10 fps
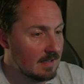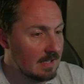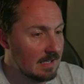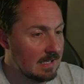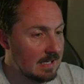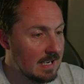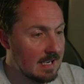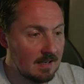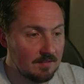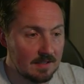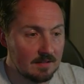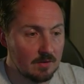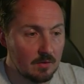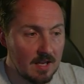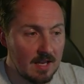Yeah, I think.
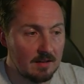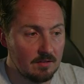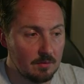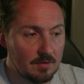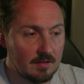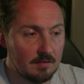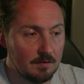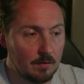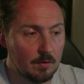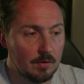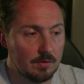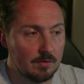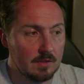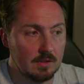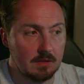Okay, so we're seeing folio.
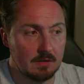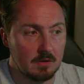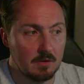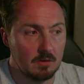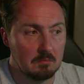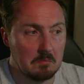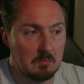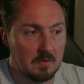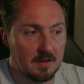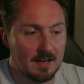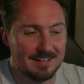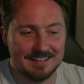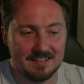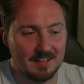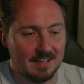Grand, it's
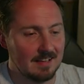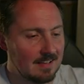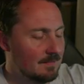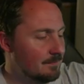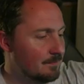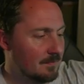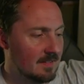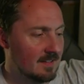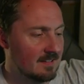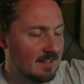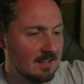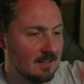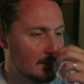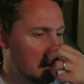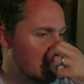still early. As I said, there's
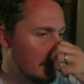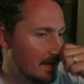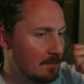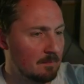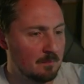still time.